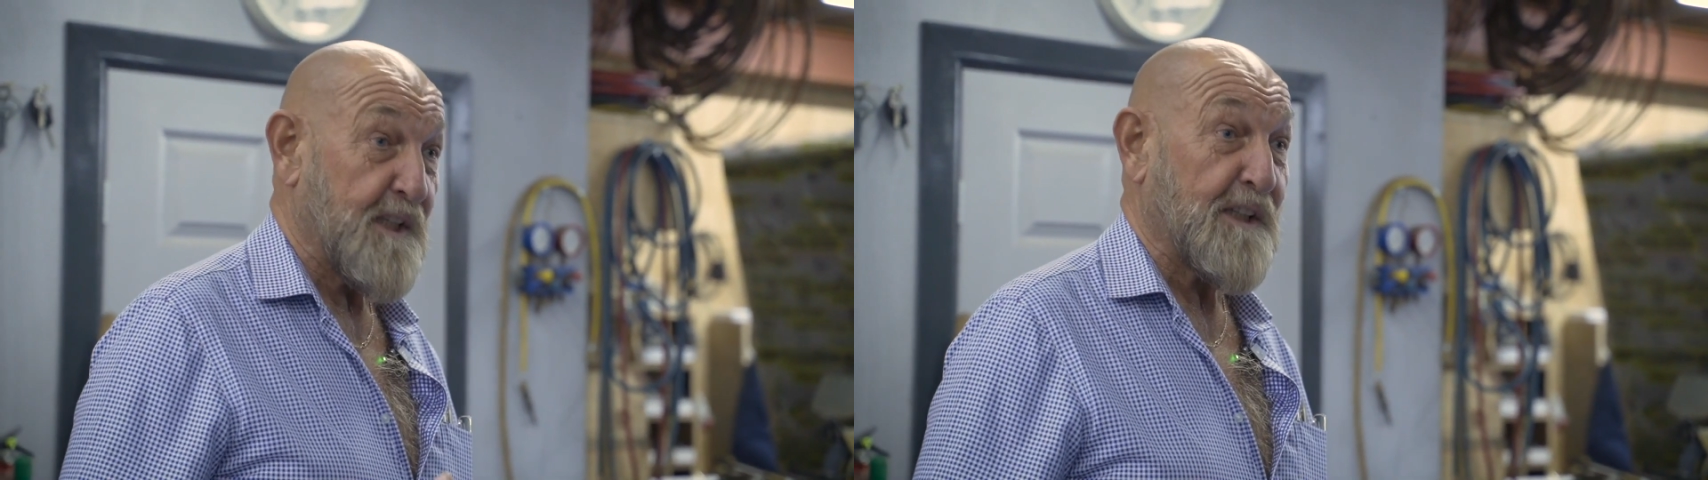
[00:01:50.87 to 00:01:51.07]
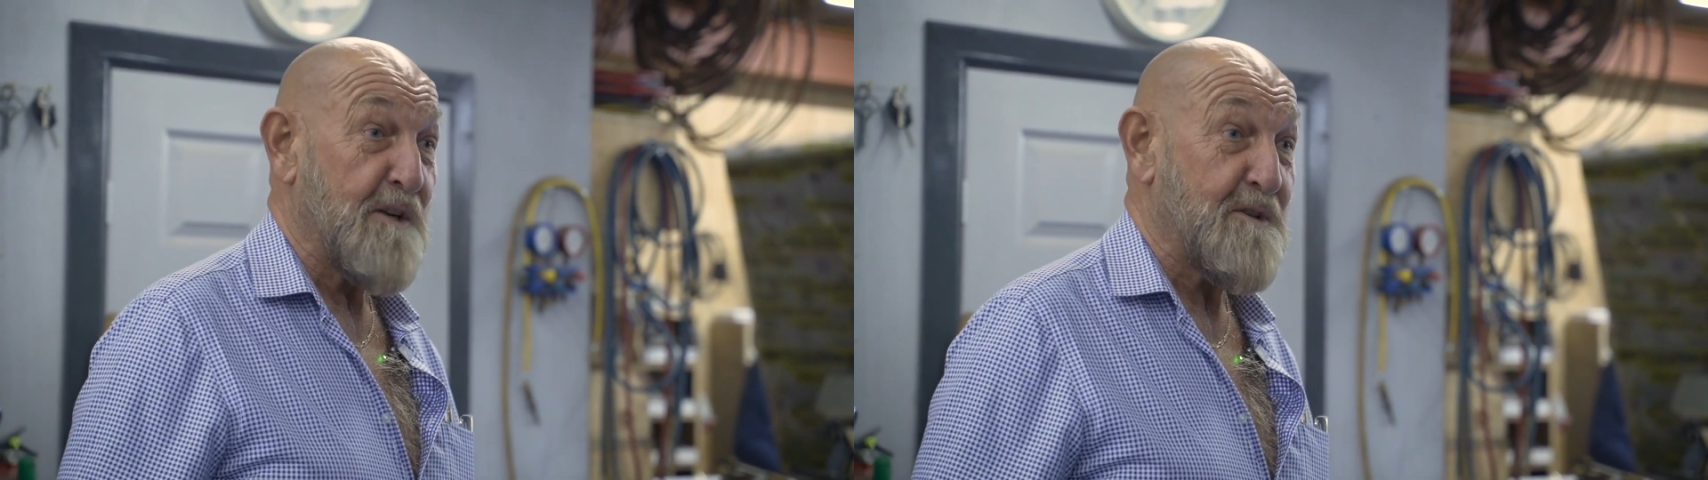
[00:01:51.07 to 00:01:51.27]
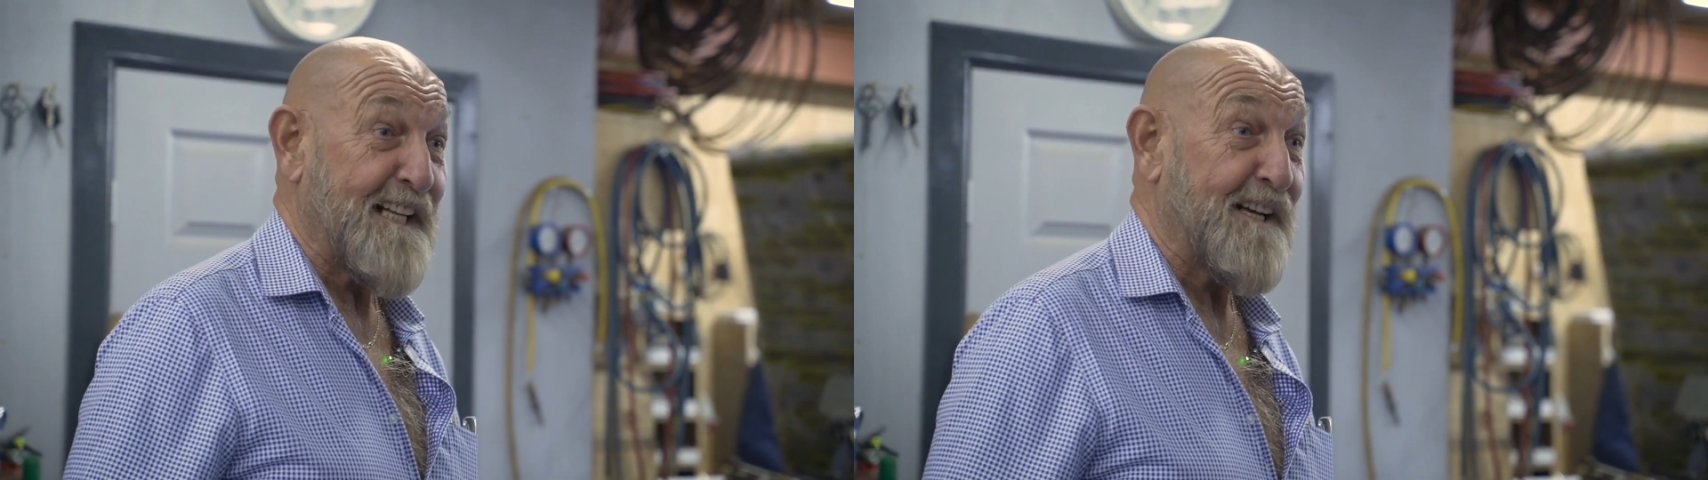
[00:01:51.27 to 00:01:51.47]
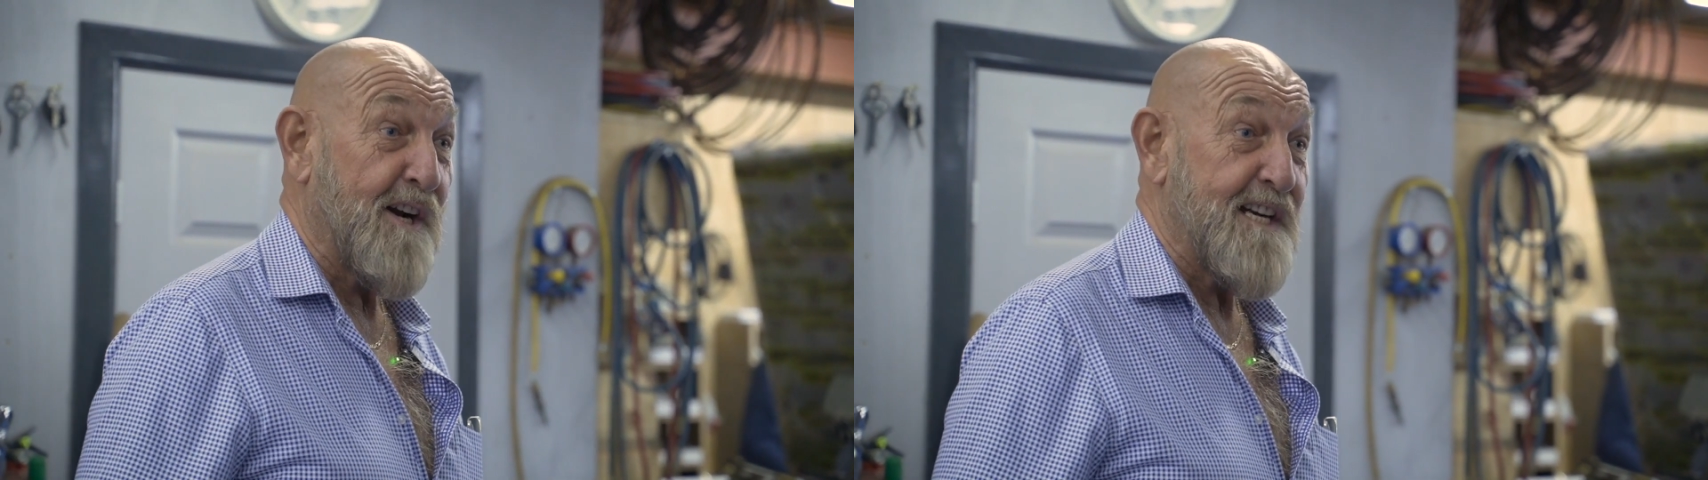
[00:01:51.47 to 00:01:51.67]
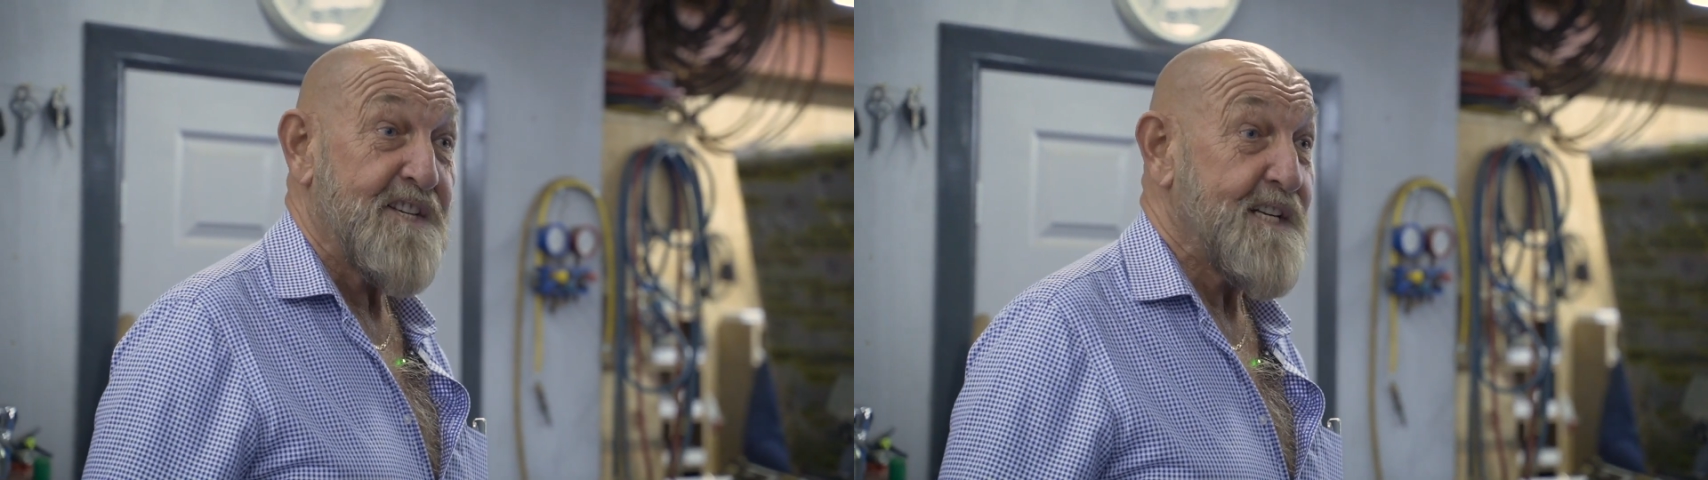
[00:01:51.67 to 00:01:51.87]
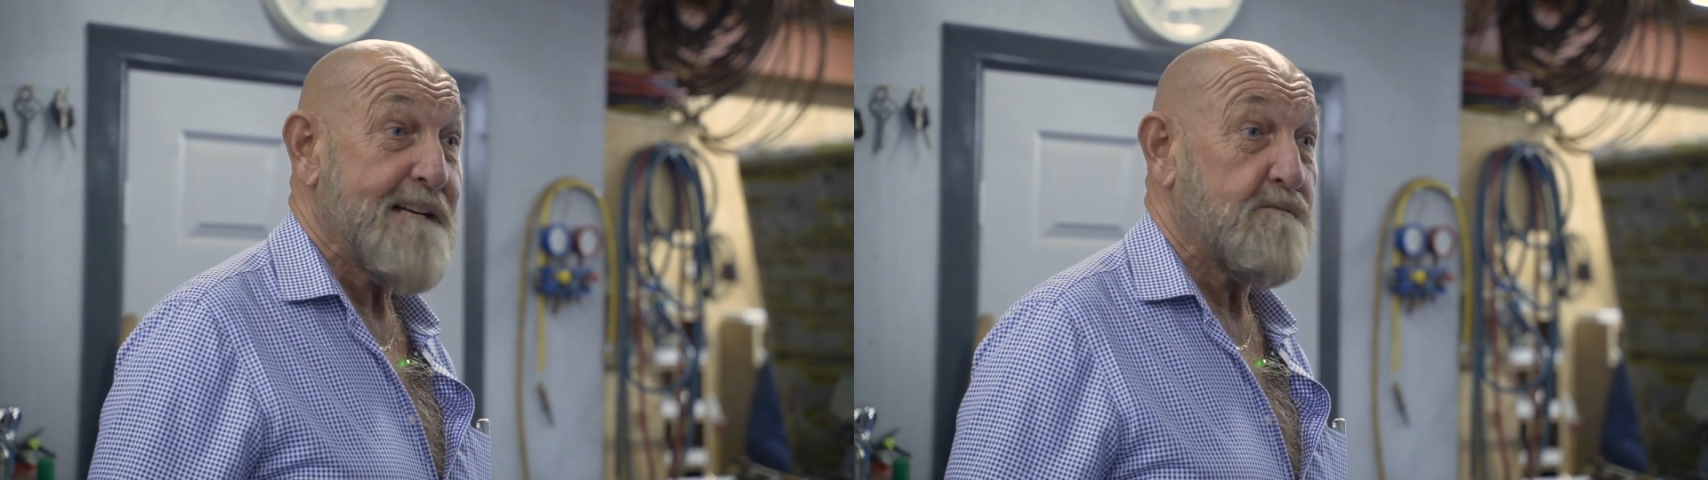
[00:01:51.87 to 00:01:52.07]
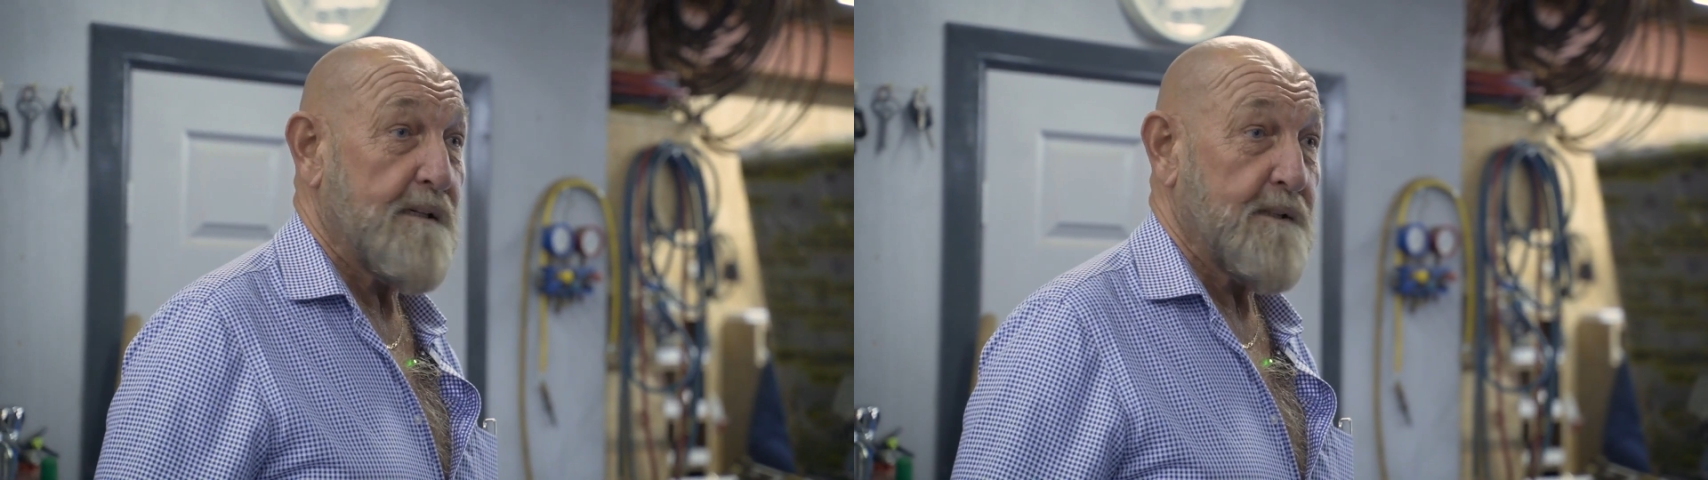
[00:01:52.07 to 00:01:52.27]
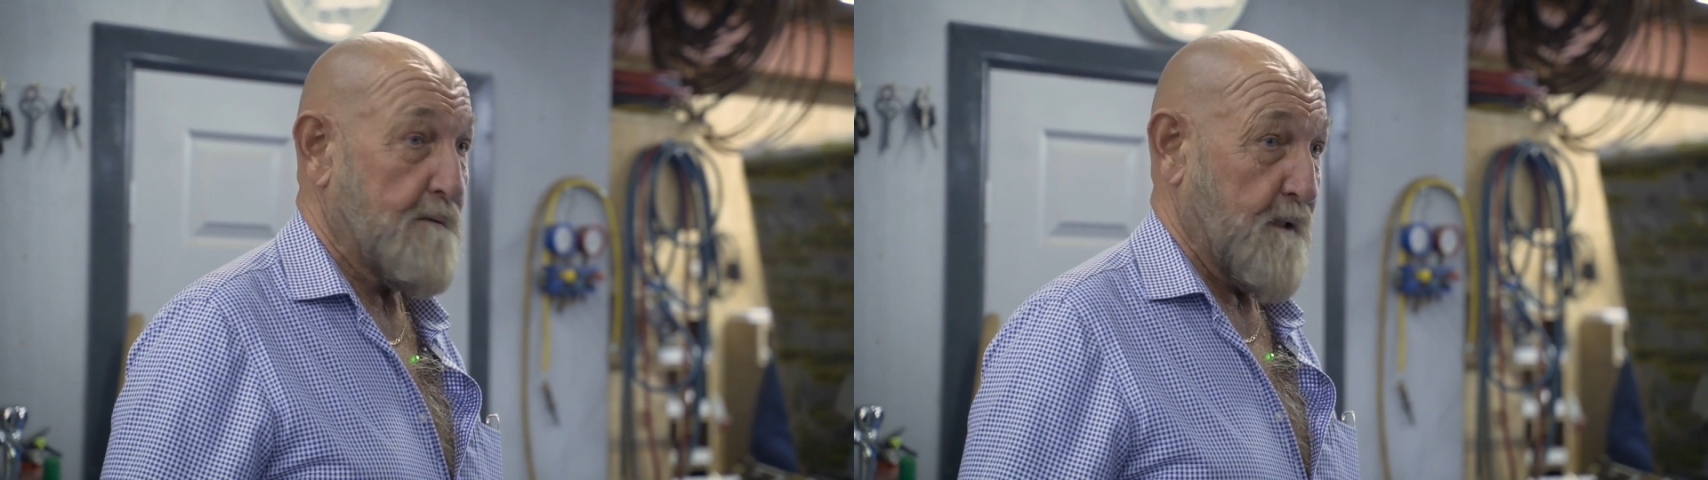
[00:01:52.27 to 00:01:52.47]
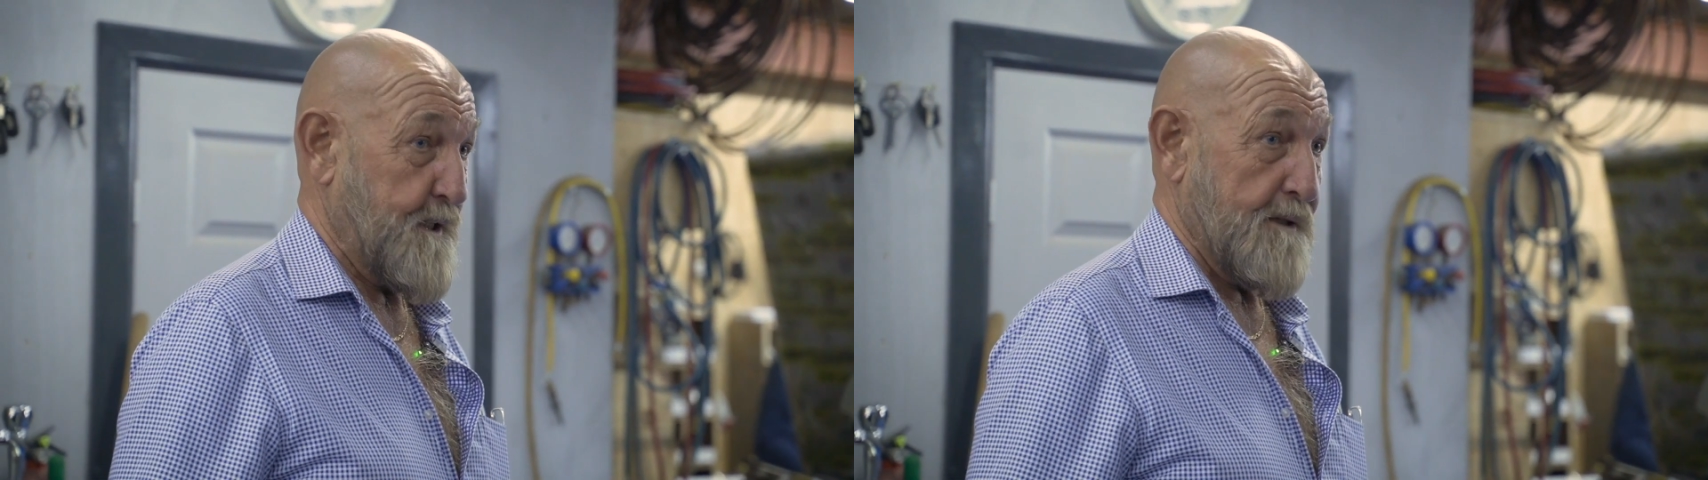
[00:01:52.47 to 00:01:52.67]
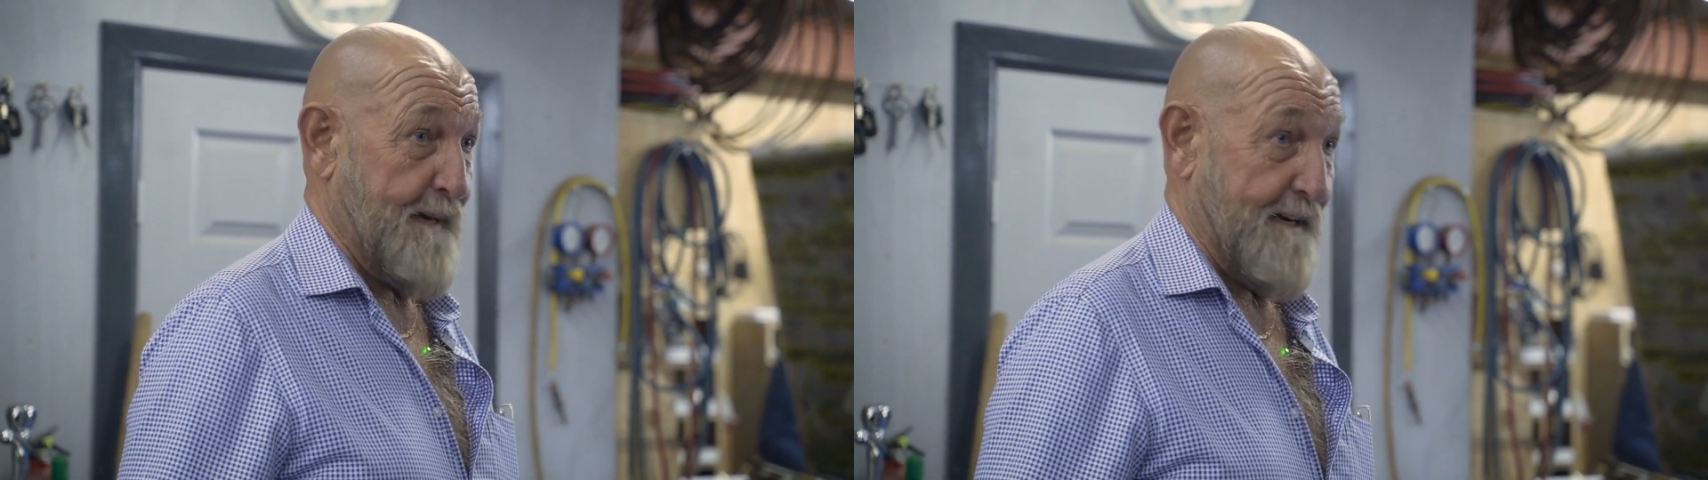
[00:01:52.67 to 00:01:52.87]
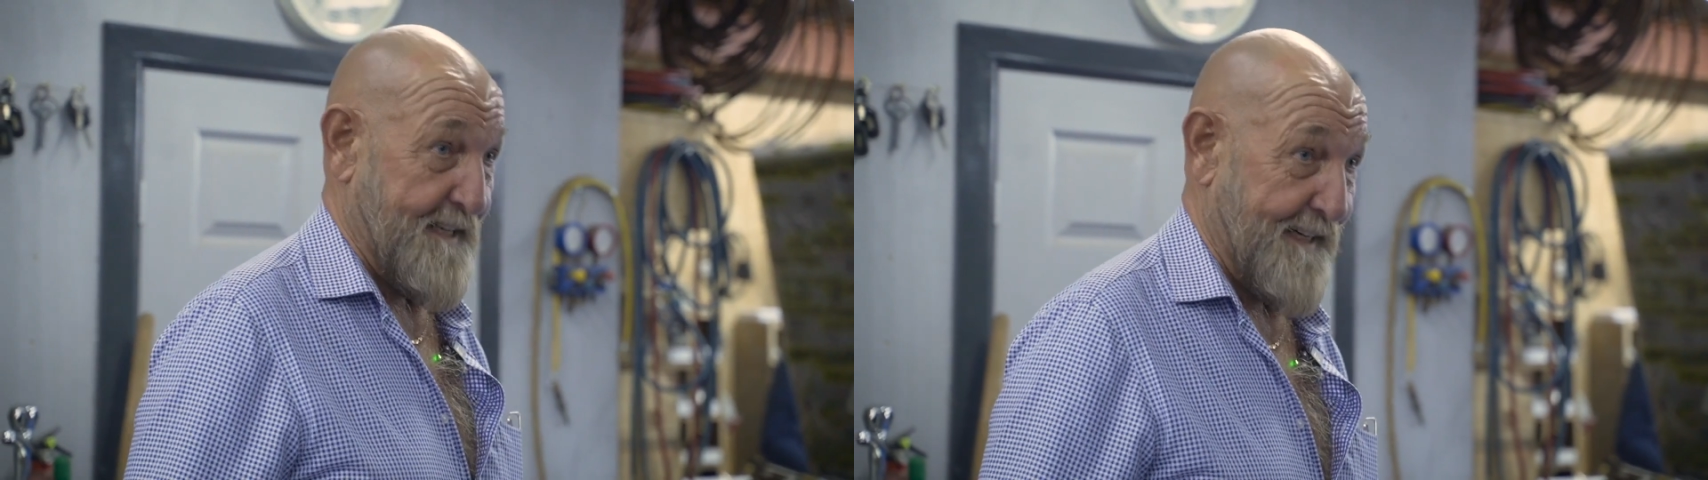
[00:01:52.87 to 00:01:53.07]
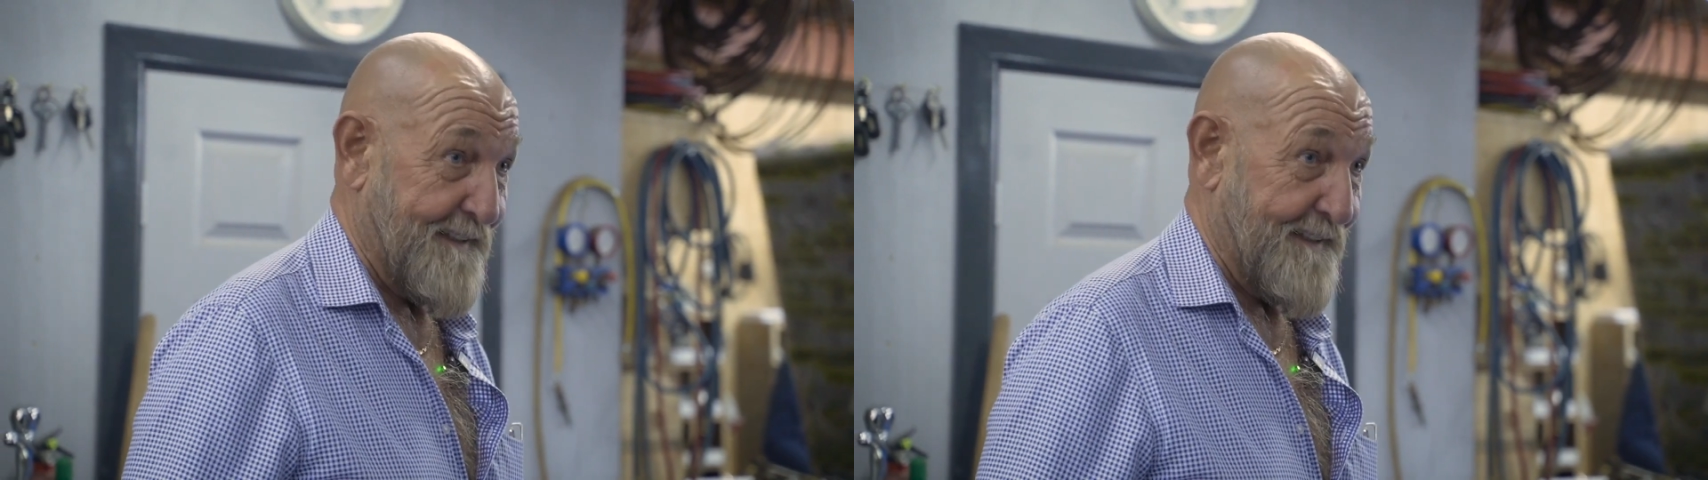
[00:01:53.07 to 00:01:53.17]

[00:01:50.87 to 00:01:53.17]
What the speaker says: a closely guarded secret. No one knew about it.